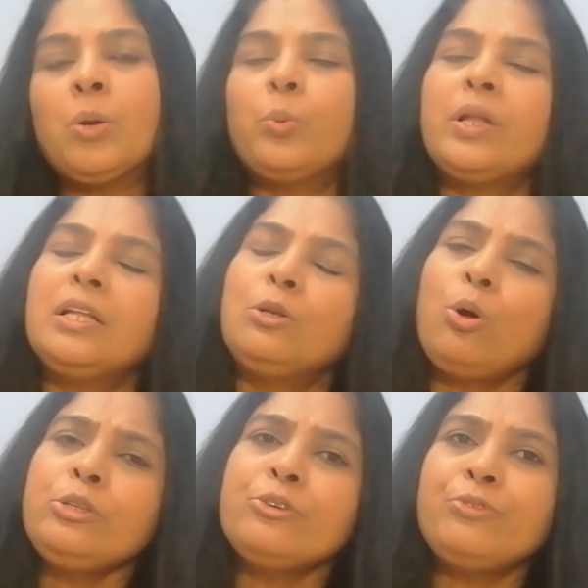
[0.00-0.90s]
Well, a
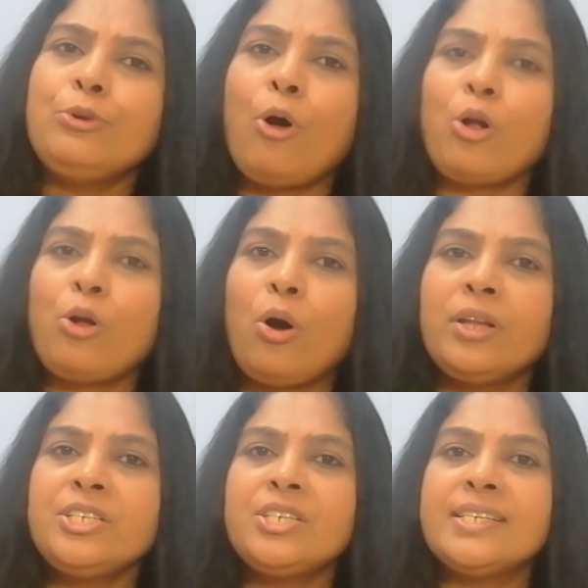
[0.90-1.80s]
lot of law
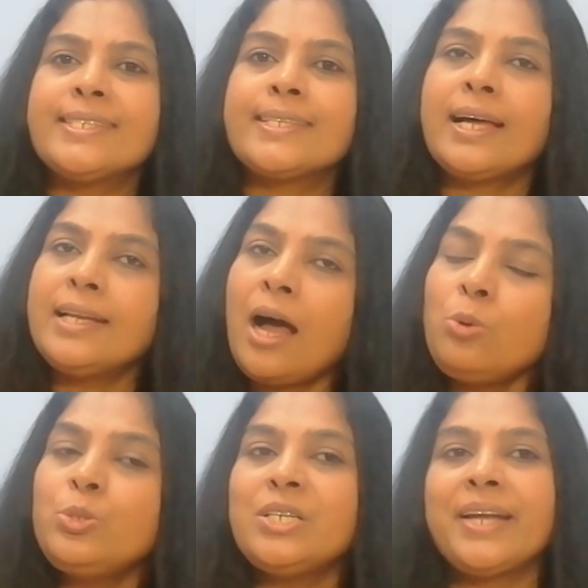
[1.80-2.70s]
colleges
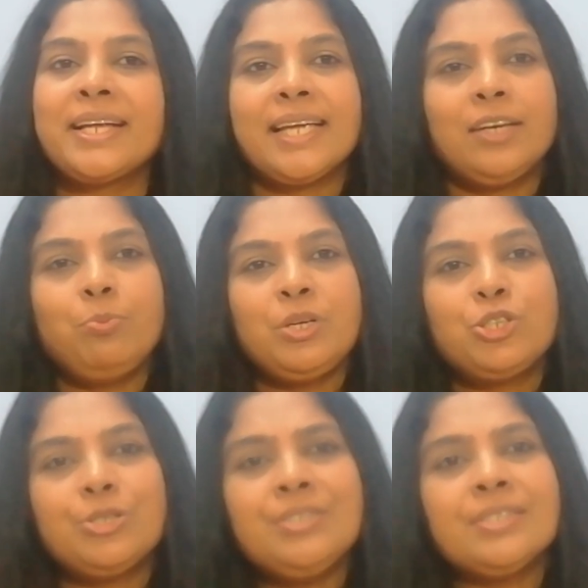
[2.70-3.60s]
allow direct
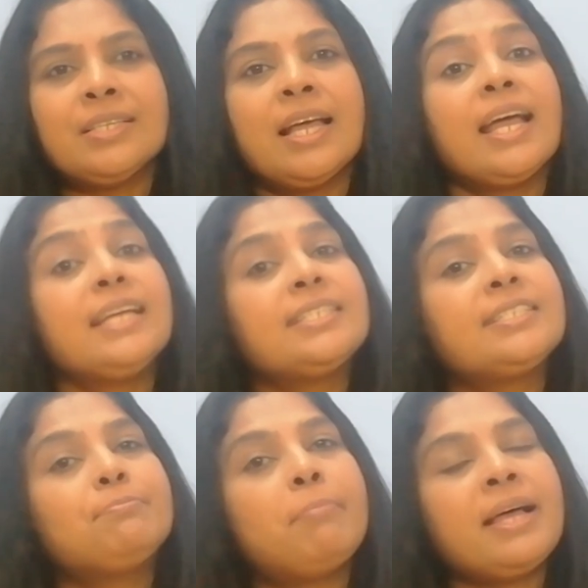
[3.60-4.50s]
admissions. It is
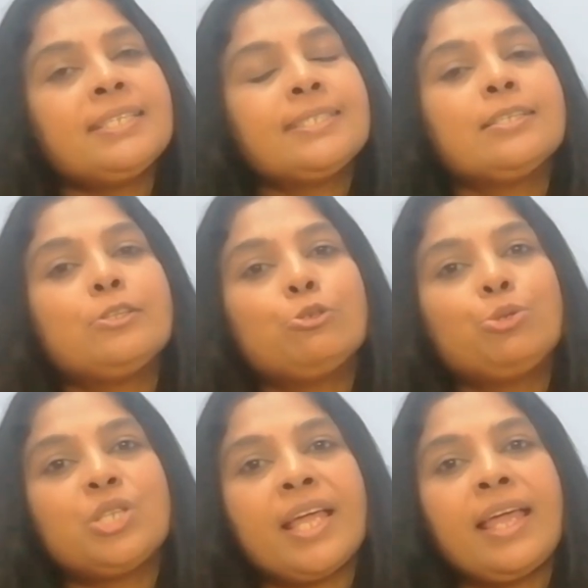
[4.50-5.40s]
best to
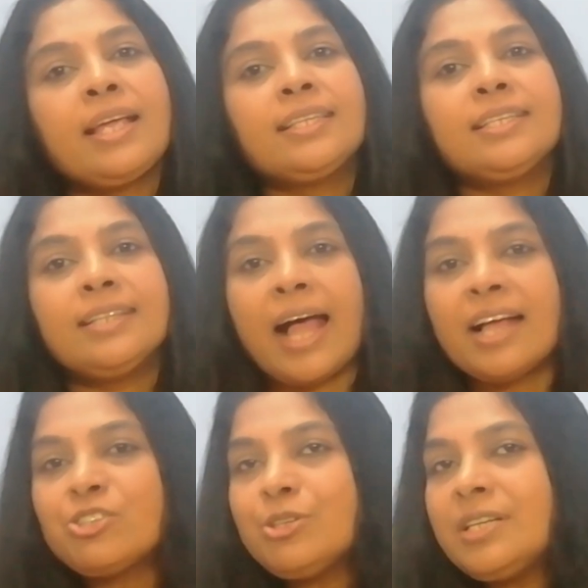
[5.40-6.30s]
take the
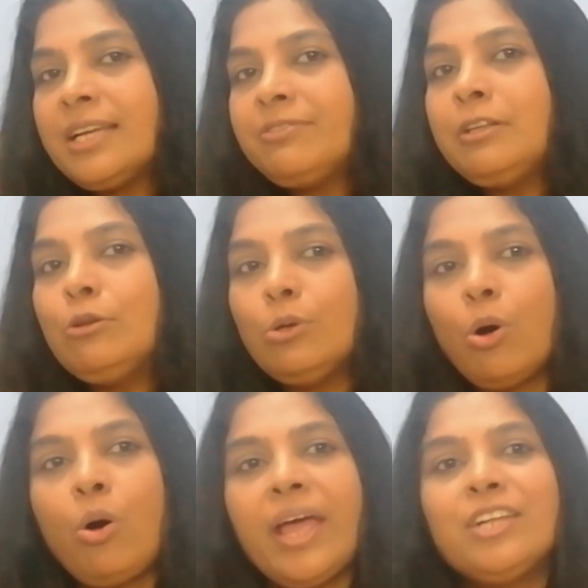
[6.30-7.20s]
national level
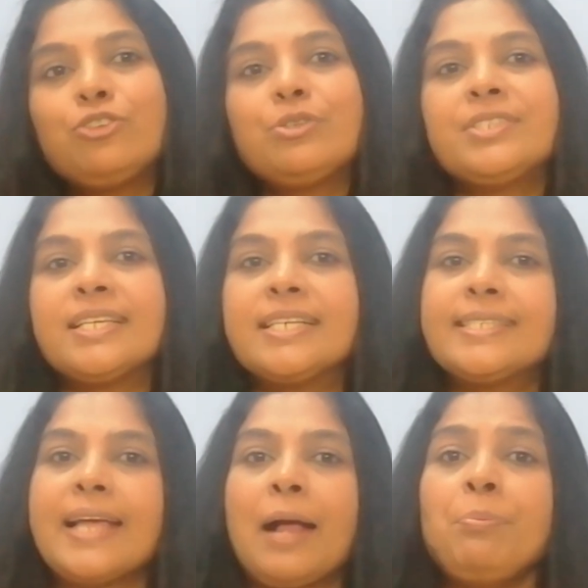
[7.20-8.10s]
law entrance
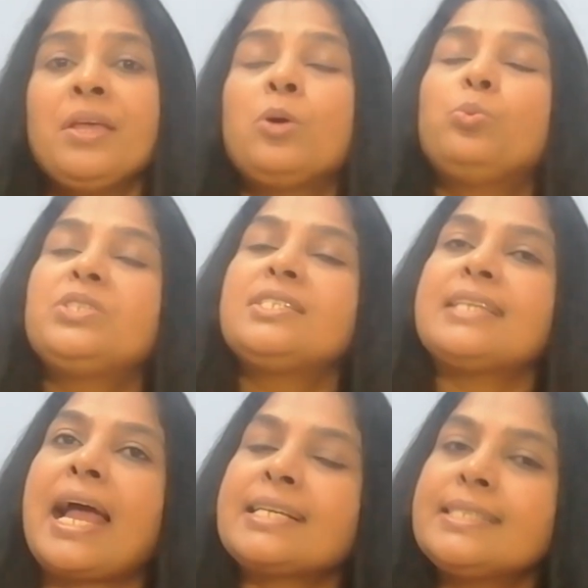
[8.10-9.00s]
exam, which is
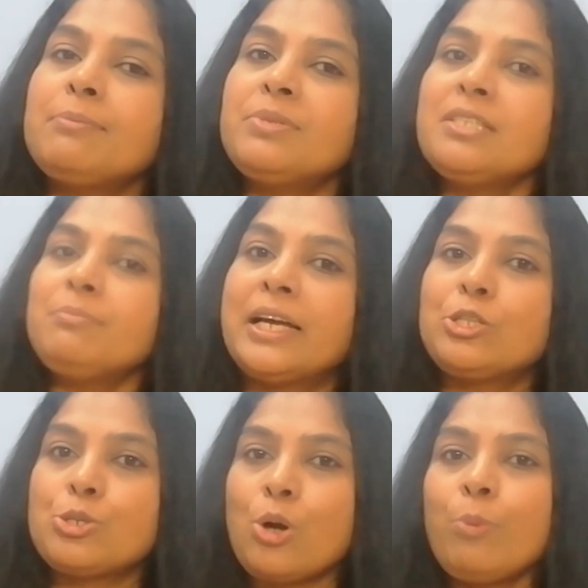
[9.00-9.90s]
accepted by
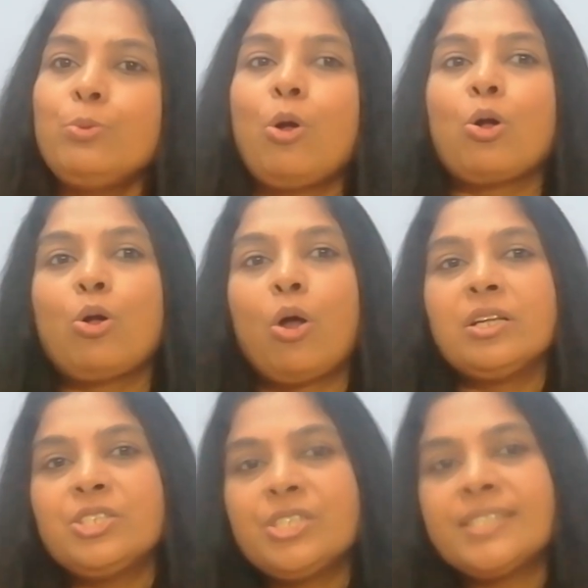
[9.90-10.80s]
top law
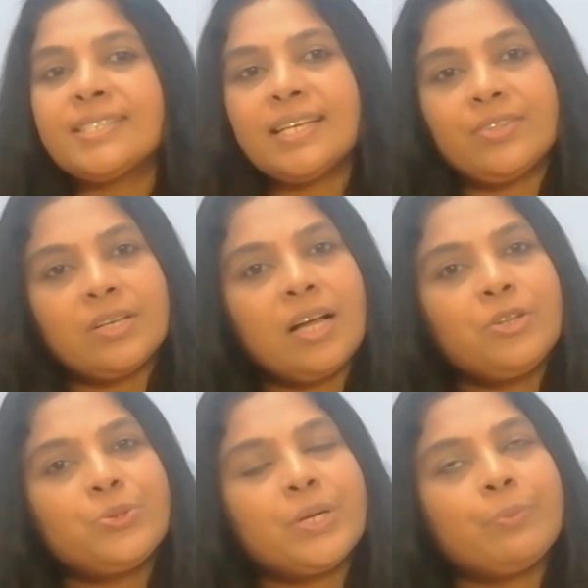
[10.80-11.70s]
colleges in the
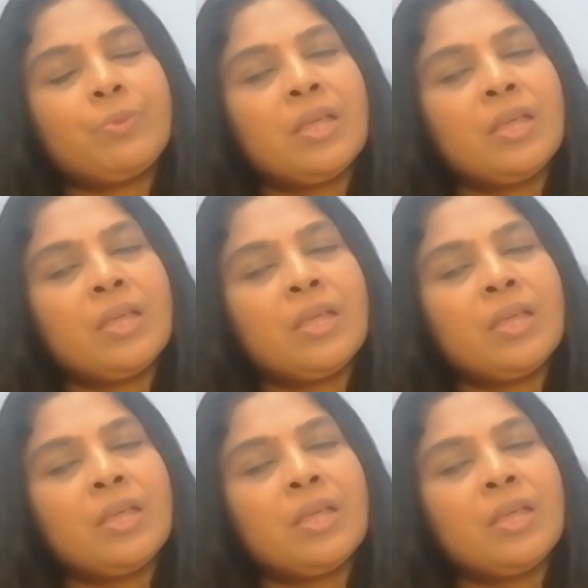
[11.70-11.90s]
country.